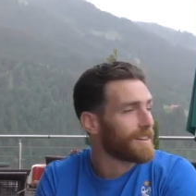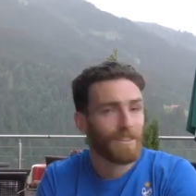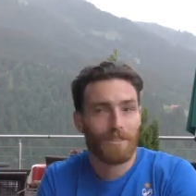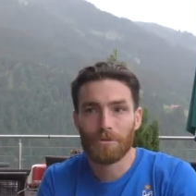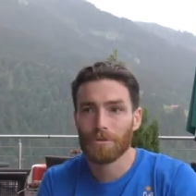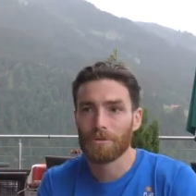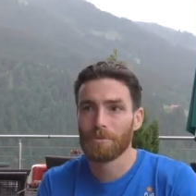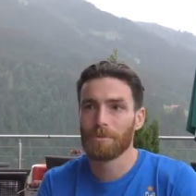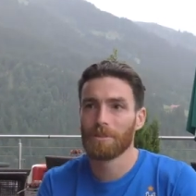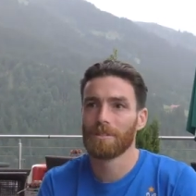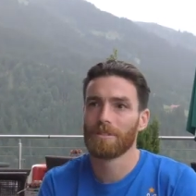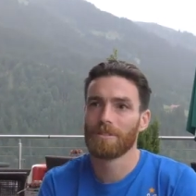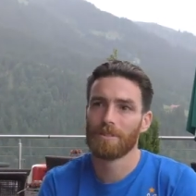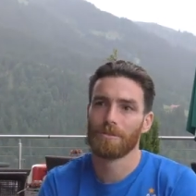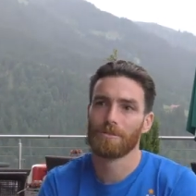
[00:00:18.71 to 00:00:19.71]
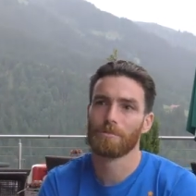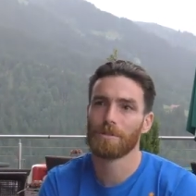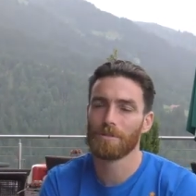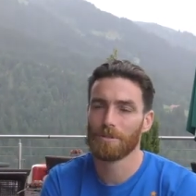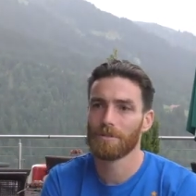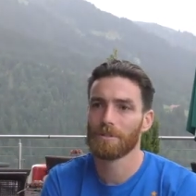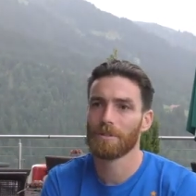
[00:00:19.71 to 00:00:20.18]
It's good to be to be
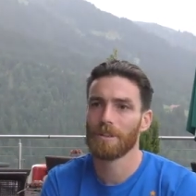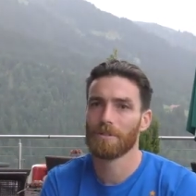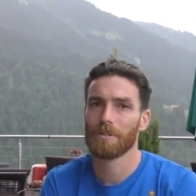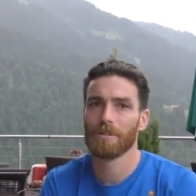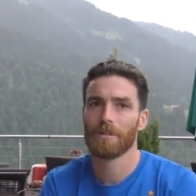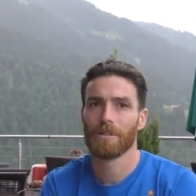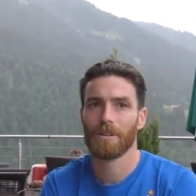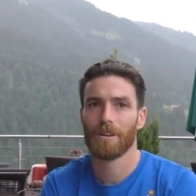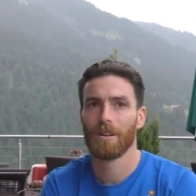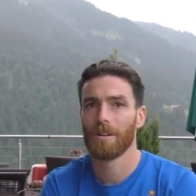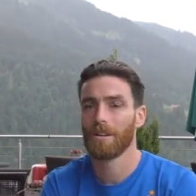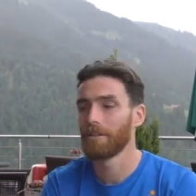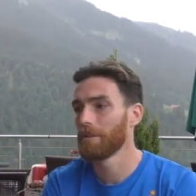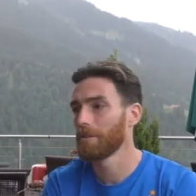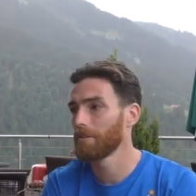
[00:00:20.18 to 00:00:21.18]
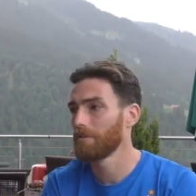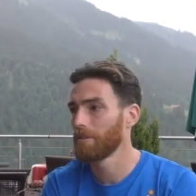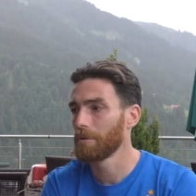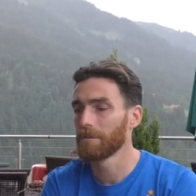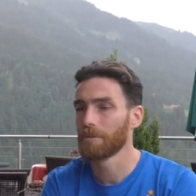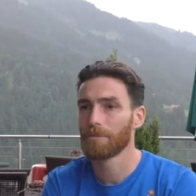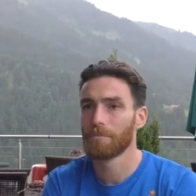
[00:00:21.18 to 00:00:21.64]
all together uh, in a
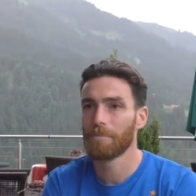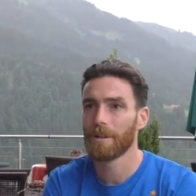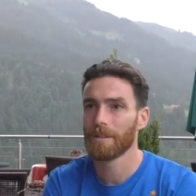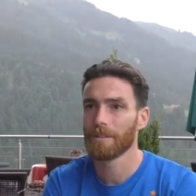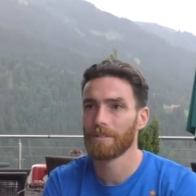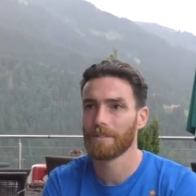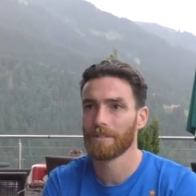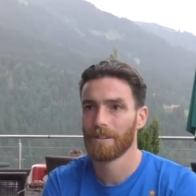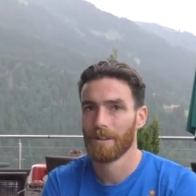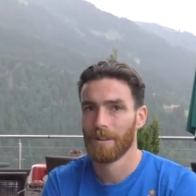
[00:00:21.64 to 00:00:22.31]
very good place.